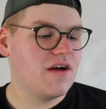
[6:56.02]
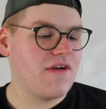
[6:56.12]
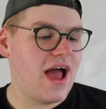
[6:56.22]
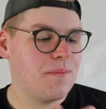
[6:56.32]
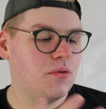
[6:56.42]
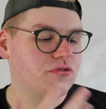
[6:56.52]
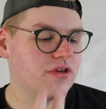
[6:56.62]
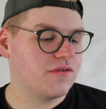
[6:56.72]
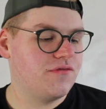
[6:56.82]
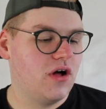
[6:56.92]
of
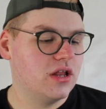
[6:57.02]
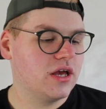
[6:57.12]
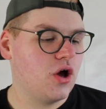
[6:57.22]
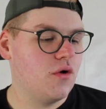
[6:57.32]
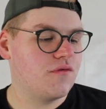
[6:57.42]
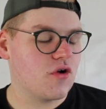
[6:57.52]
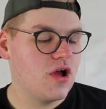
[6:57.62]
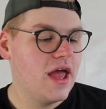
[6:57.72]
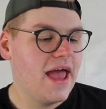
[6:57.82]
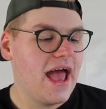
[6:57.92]
apples like falling
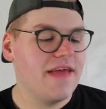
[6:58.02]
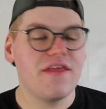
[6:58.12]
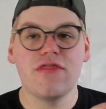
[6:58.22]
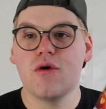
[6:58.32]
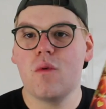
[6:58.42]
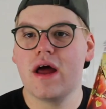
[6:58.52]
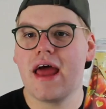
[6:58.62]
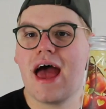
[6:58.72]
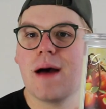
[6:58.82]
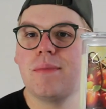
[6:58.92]
over, and then the one
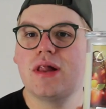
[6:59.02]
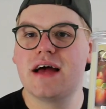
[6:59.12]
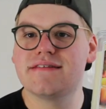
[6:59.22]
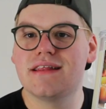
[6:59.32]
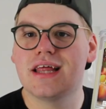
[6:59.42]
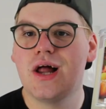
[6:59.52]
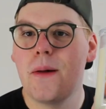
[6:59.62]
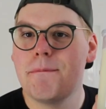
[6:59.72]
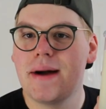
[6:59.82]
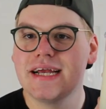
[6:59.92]
apple has a
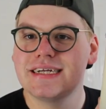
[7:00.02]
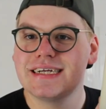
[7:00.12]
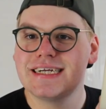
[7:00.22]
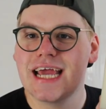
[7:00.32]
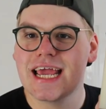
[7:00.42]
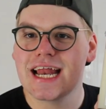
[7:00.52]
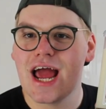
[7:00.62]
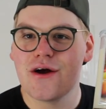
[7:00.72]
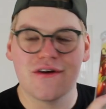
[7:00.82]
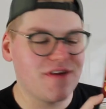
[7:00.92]
little bite taken
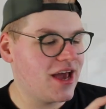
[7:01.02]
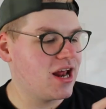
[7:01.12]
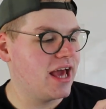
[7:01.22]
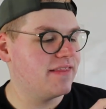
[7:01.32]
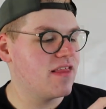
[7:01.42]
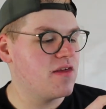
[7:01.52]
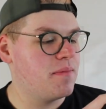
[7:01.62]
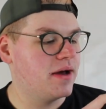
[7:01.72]
out of it, and the